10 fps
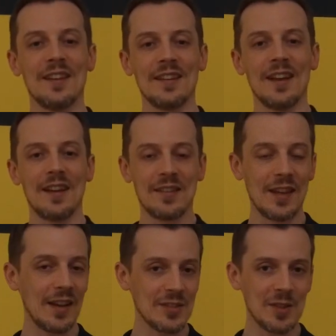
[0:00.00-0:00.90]

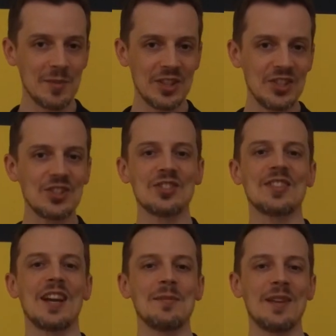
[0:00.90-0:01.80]
have some ignition
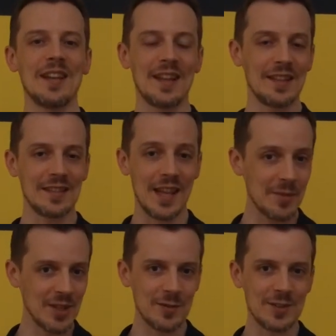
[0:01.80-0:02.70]
timing, and the
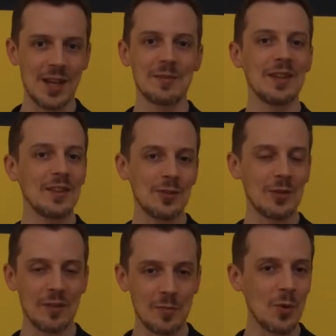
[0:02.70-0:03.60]
camshaft timing is
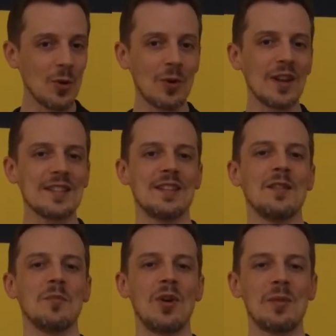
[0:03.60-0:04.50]
sort of more or less
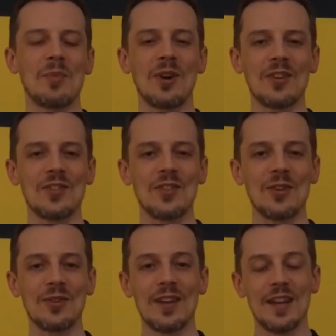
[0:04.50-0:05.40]
in the ballpark.
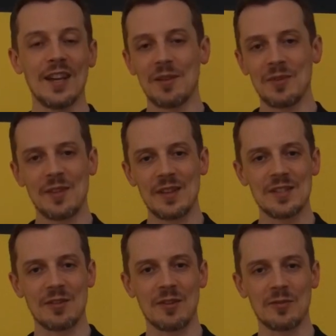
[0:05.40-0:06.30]
So, I mean,
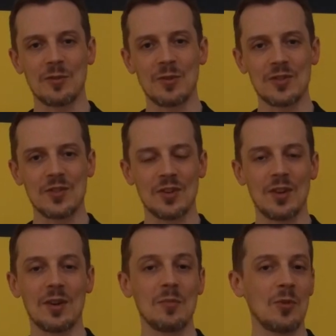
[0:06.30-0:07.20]
these are, of course,
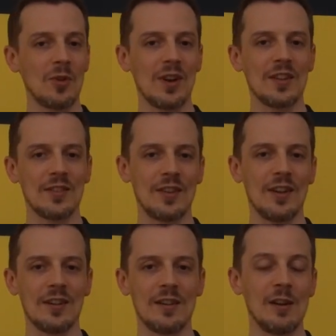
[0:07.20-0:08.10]
more or less
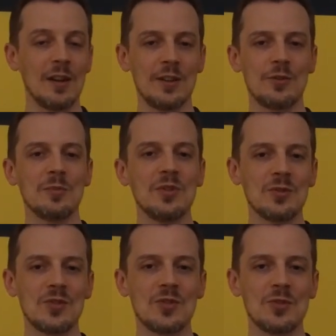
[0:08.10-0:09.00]
all
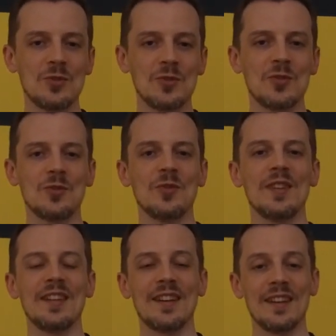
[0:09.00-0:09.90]
attributes to
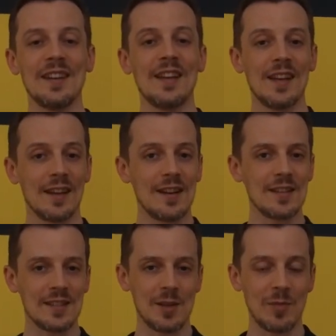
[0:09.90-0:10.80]
the guy
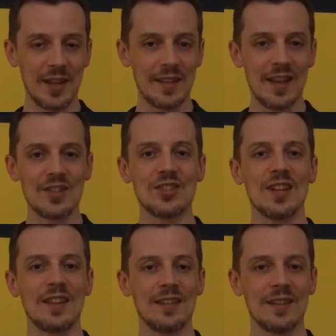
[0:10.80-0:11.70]
assembling the
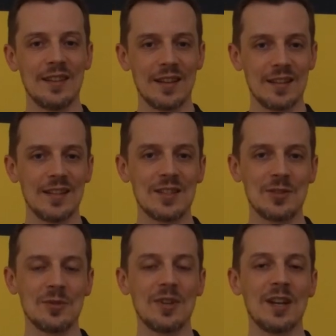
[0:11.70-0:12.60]
engine and the
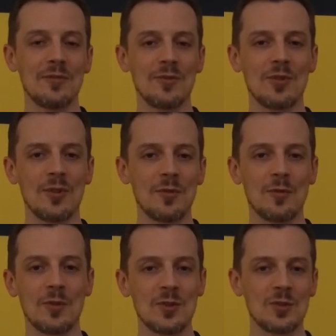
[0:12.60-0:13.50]
ECU guy for
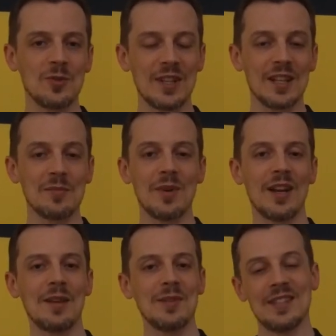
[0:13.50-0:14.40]
tuning it.
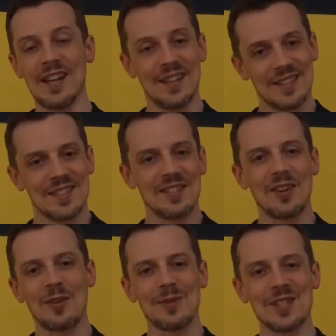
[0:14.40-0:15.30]
But, I mean, yeah,
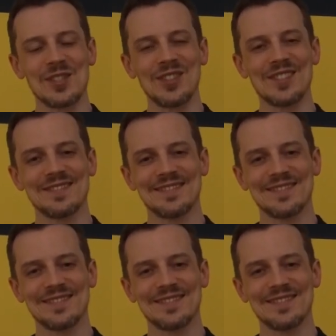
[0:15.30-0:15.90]
still always good.